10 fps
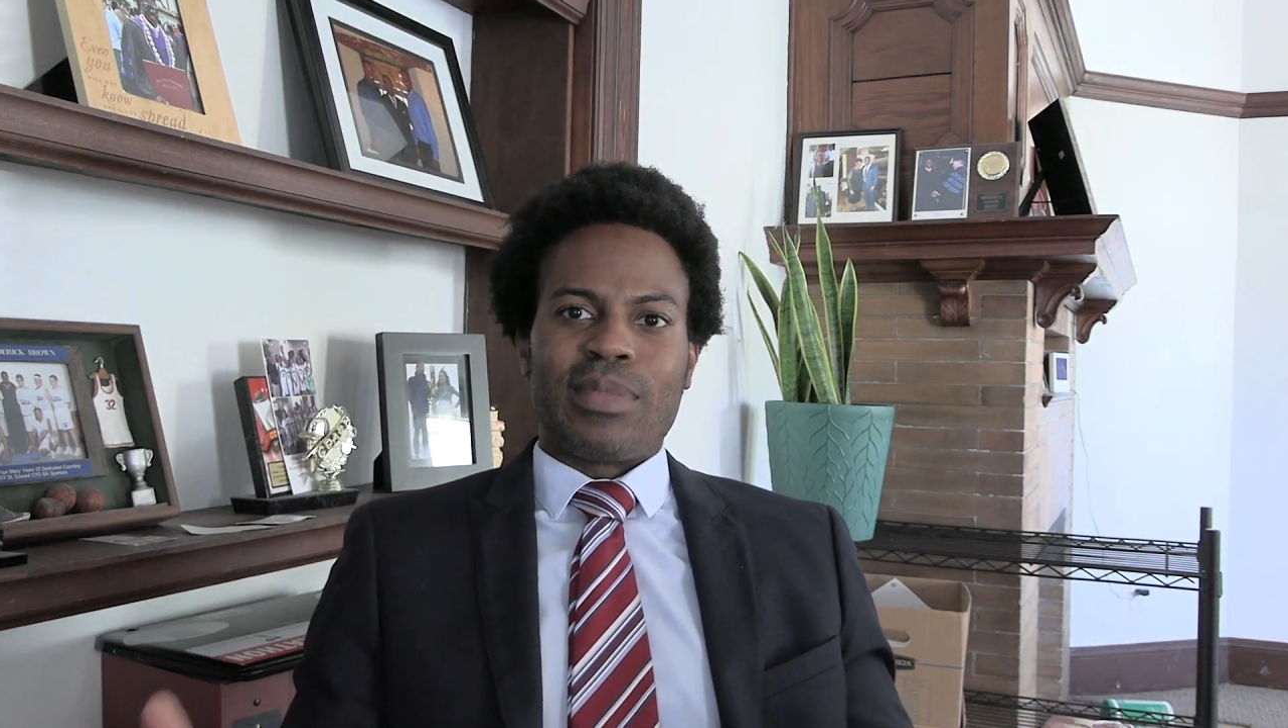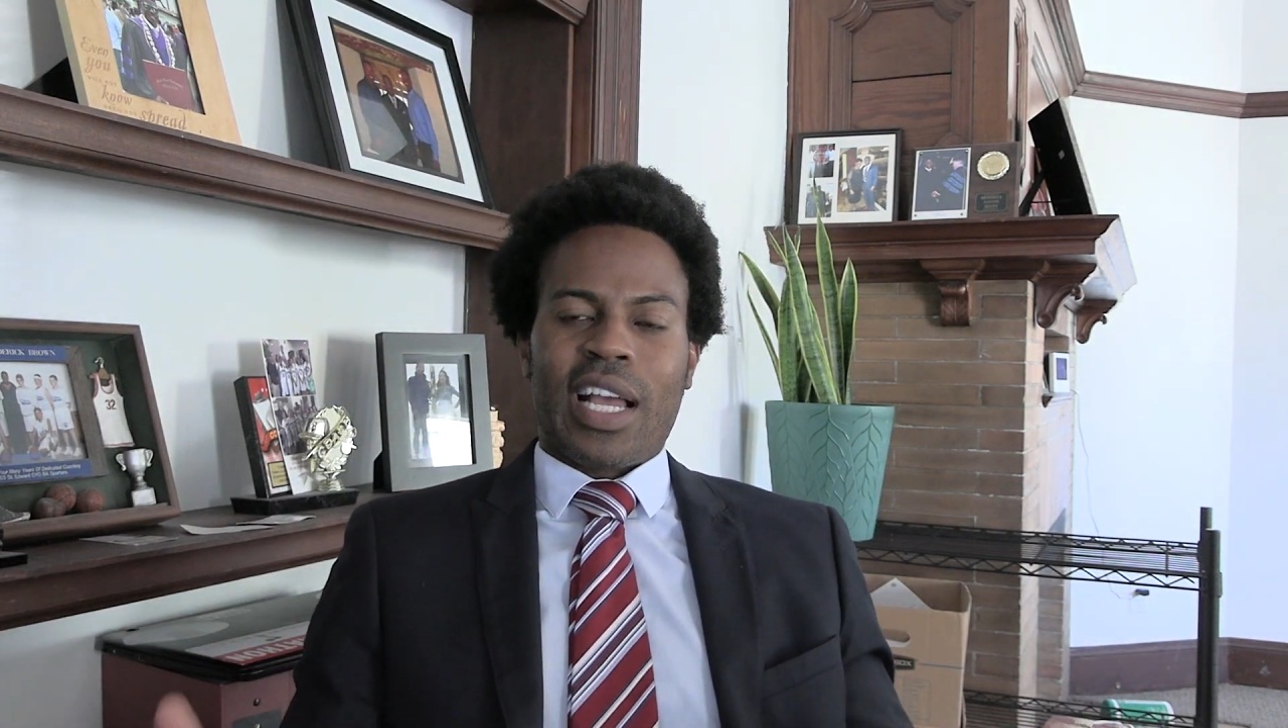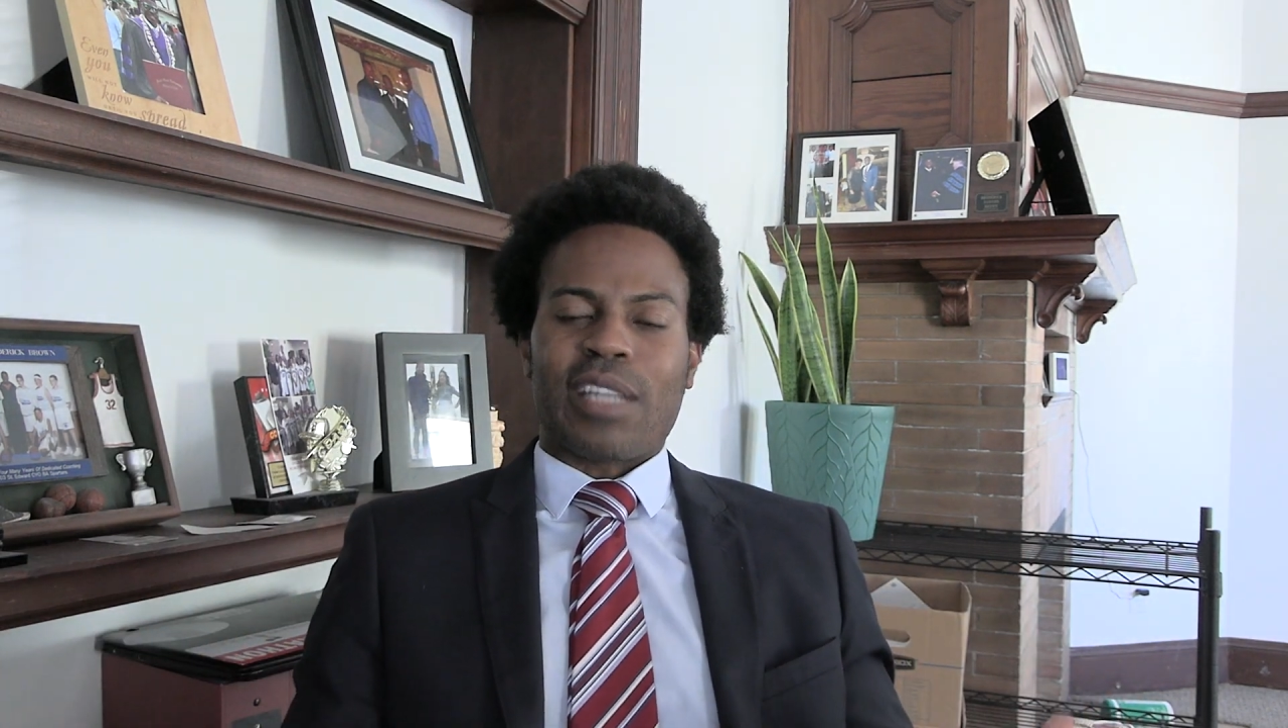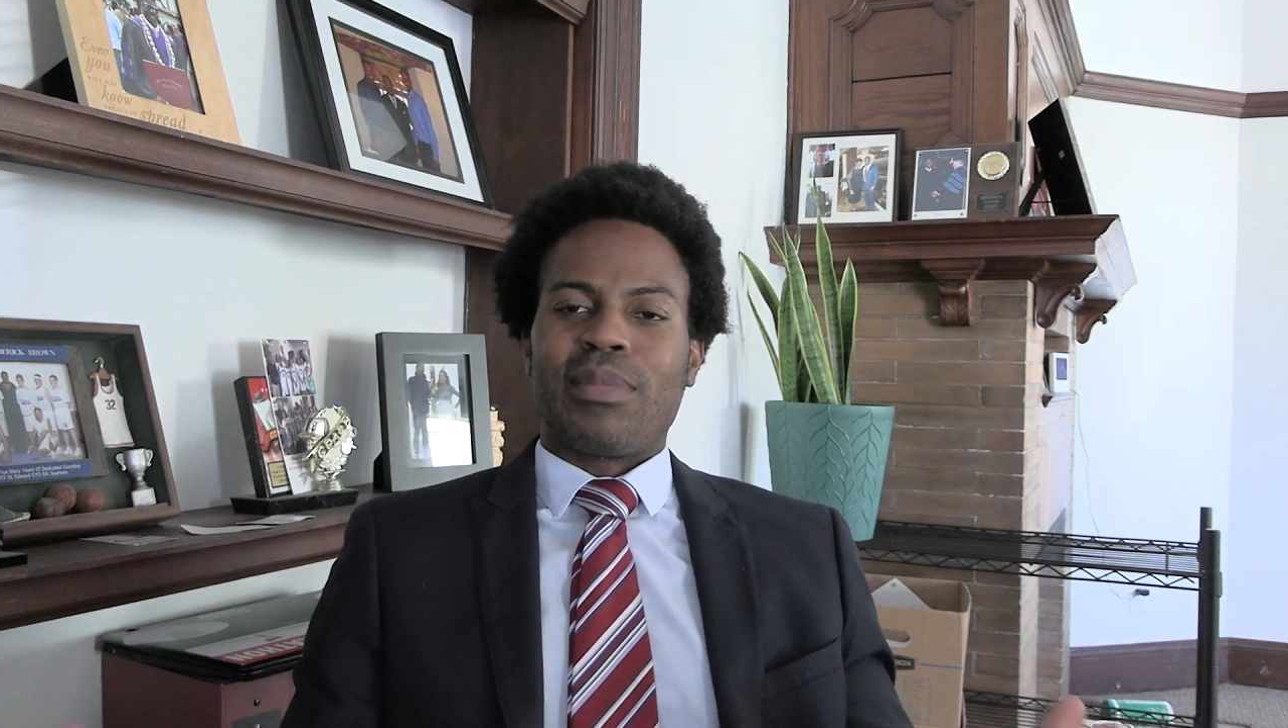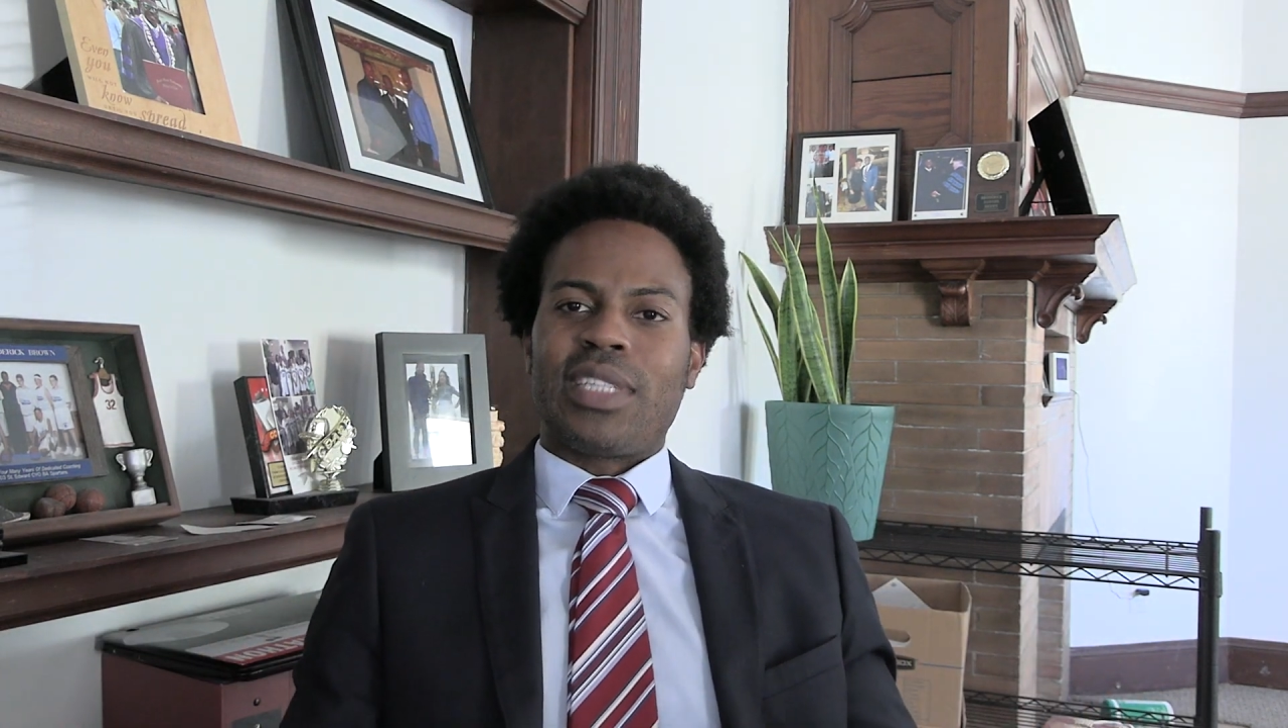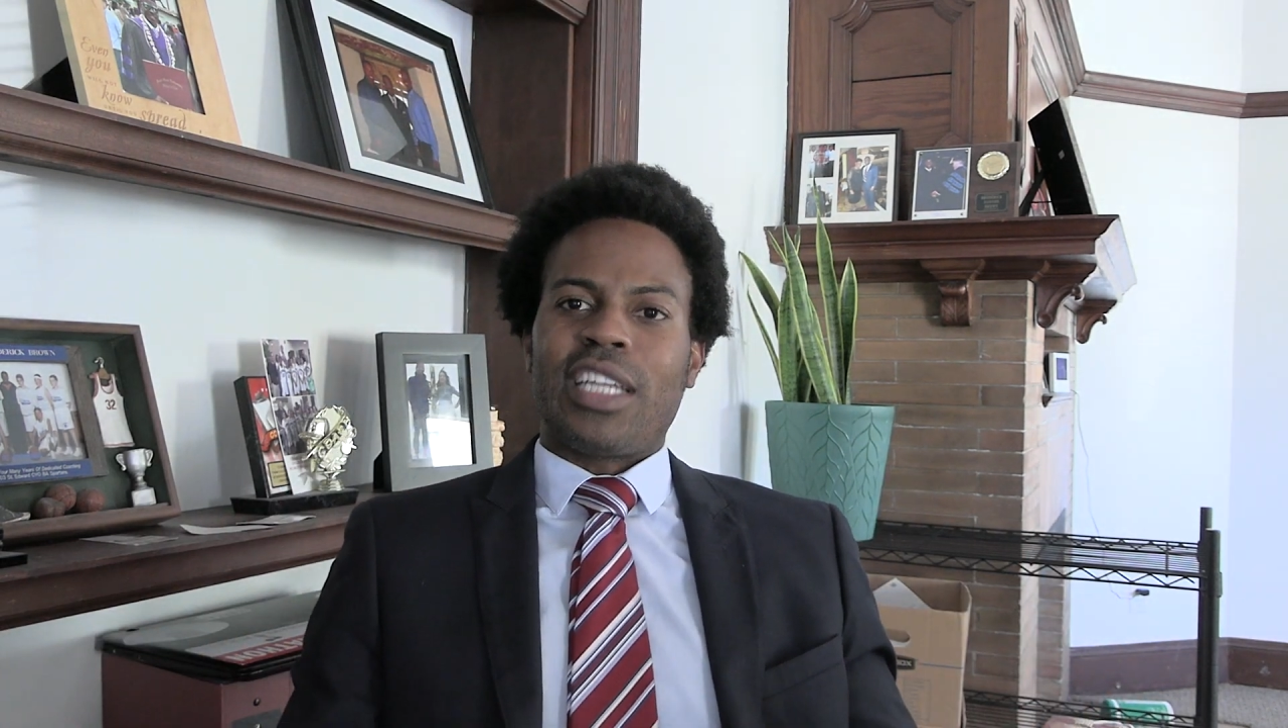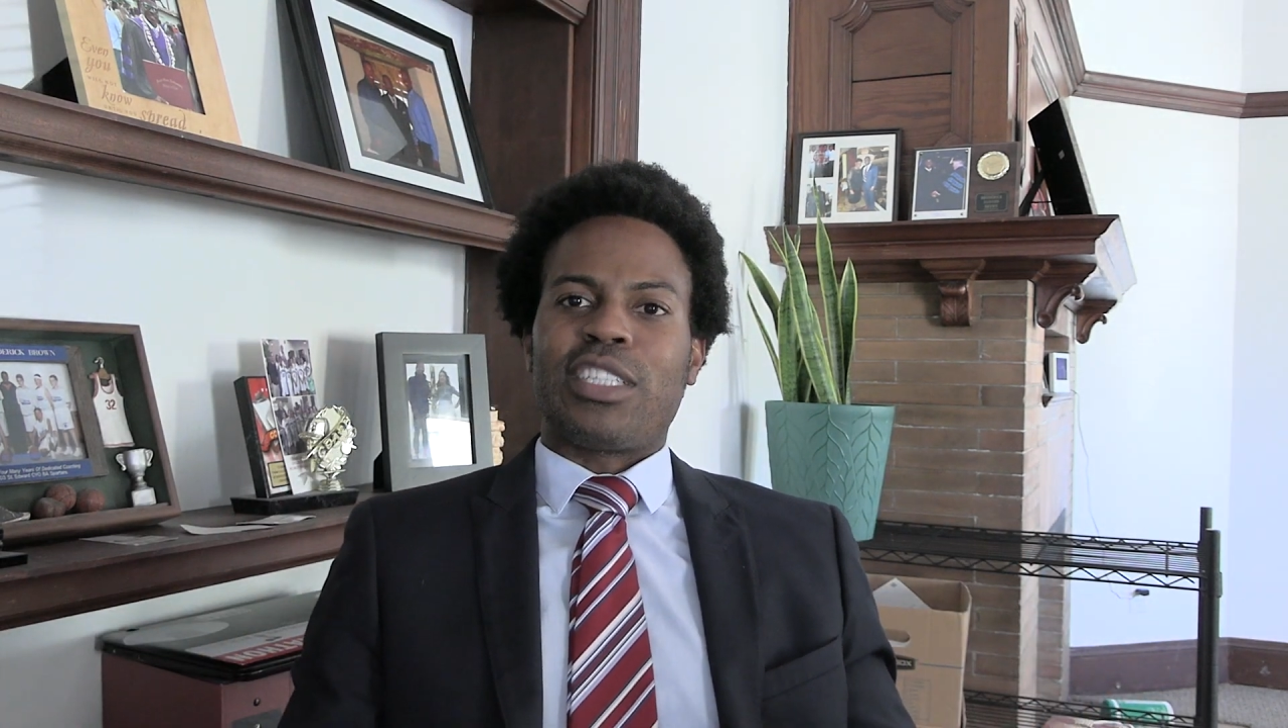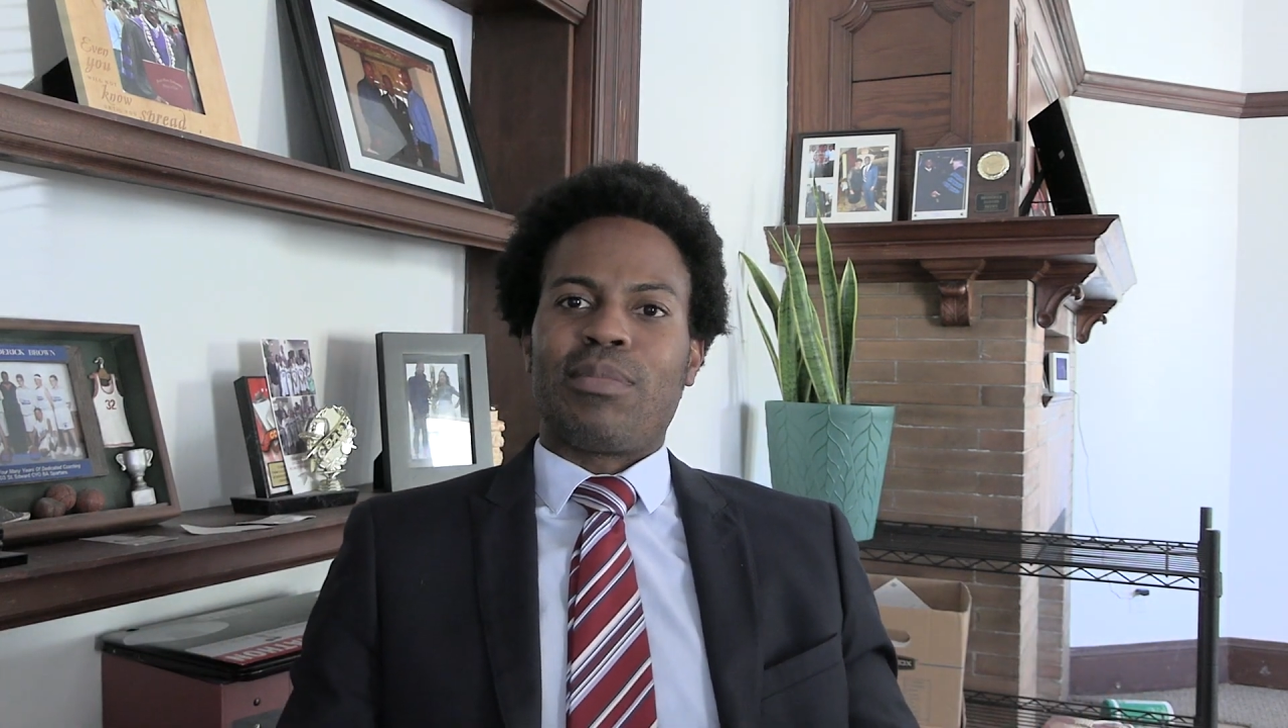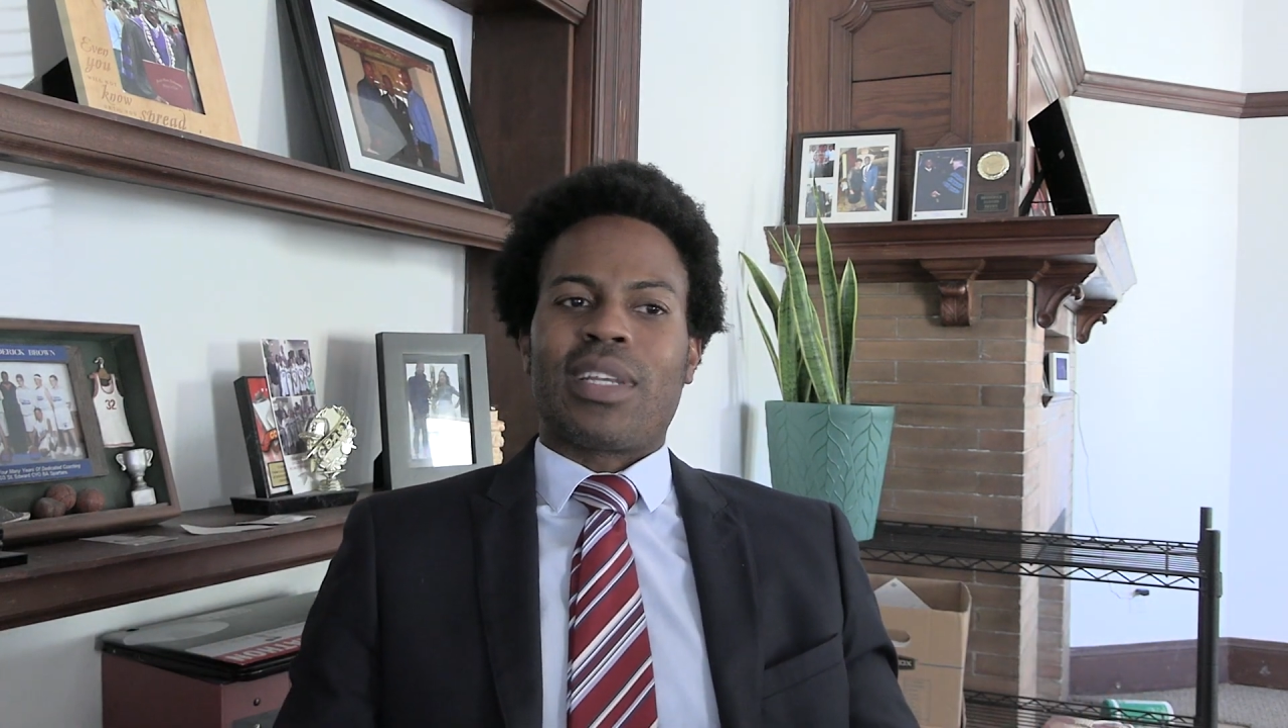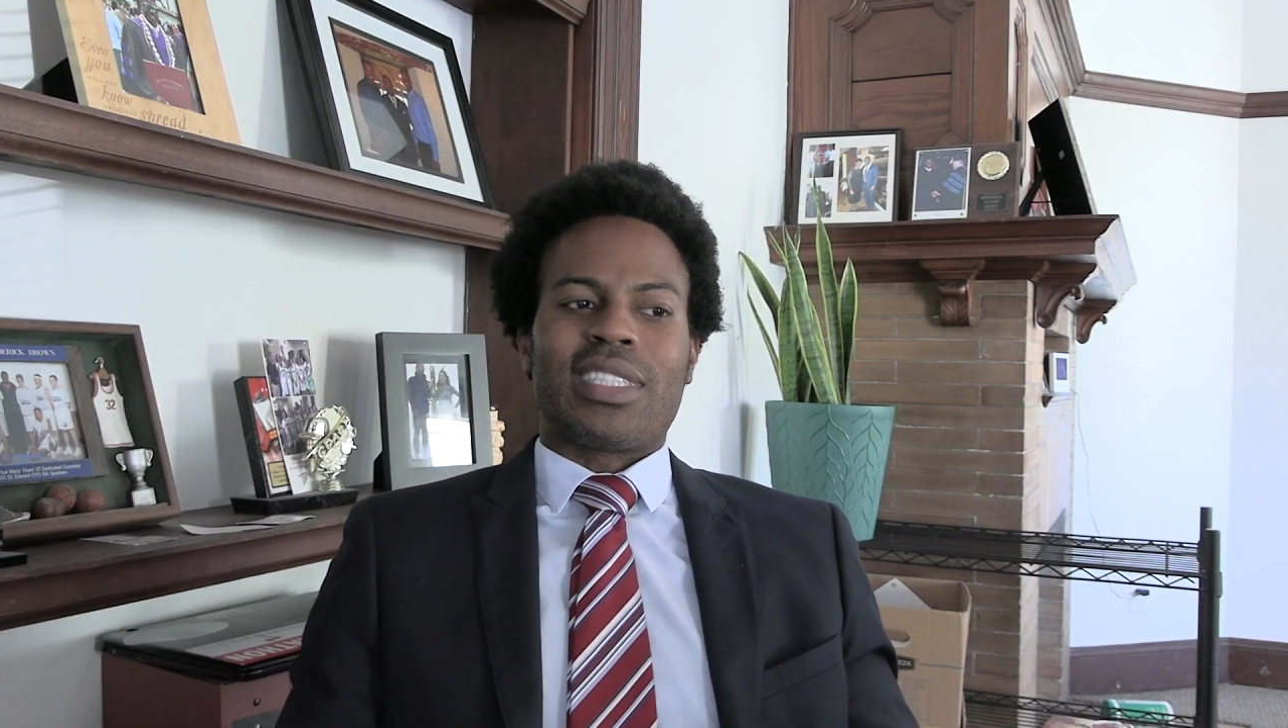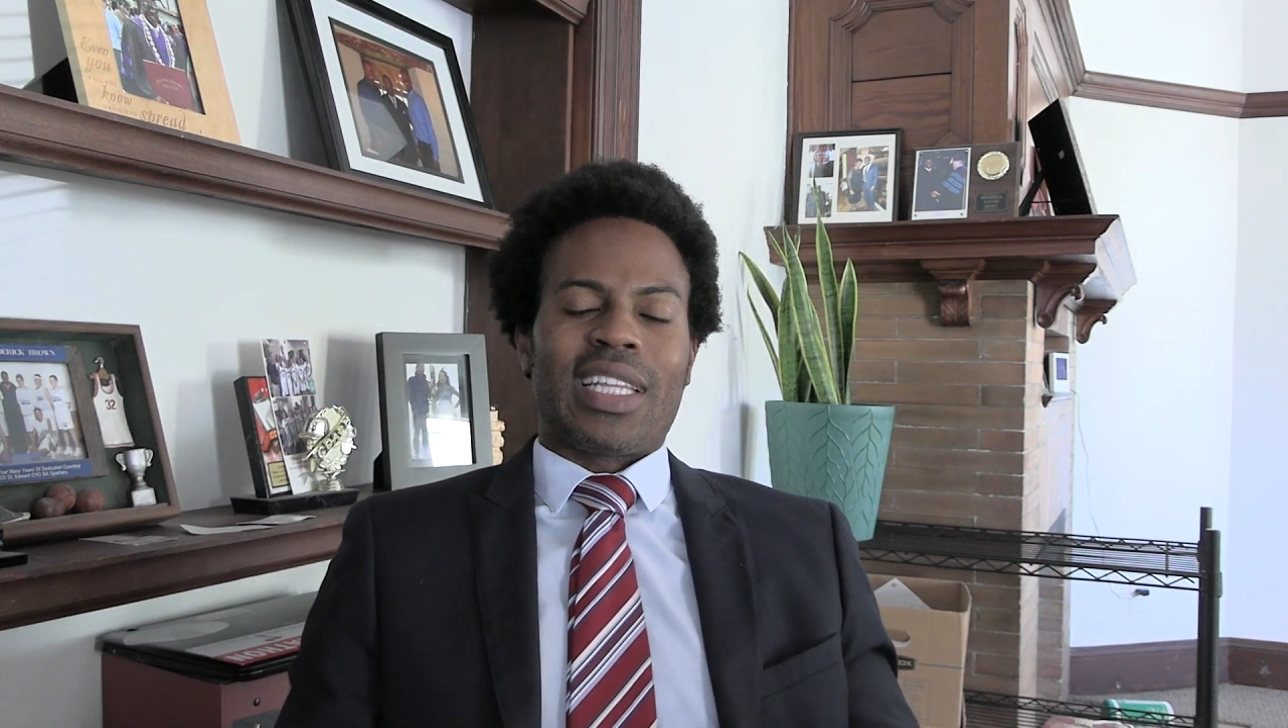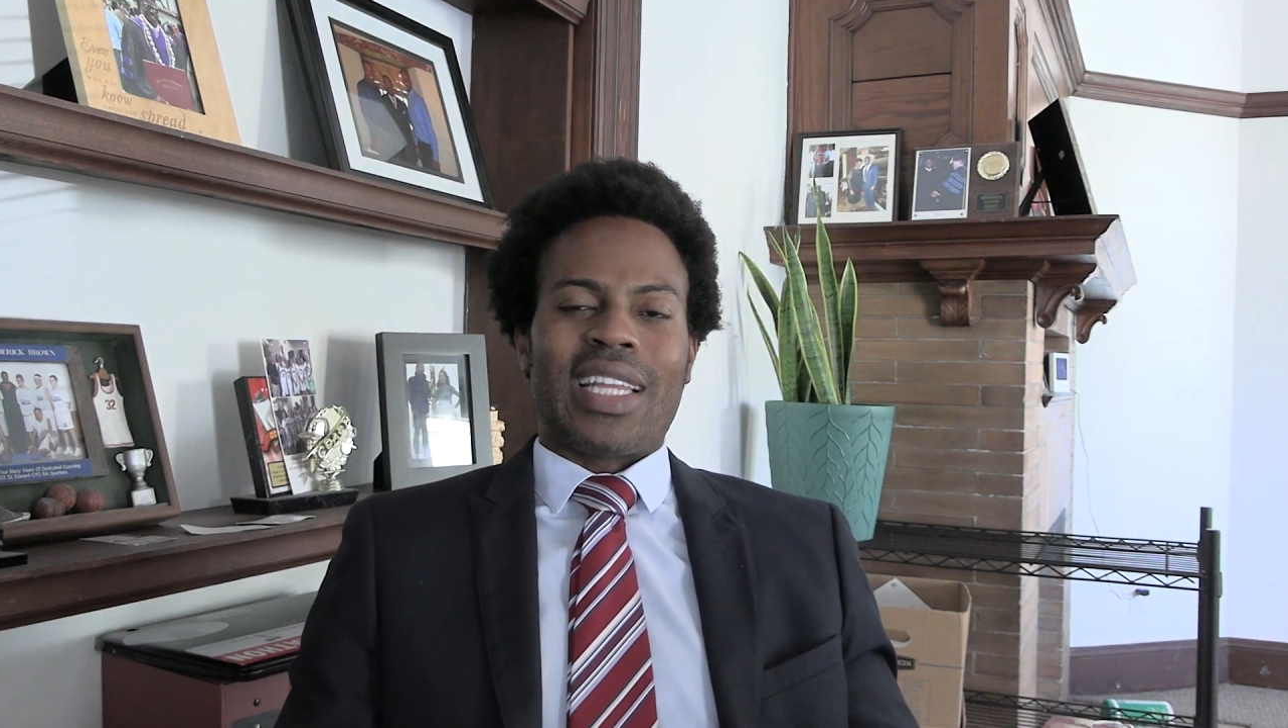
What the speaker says: documentation because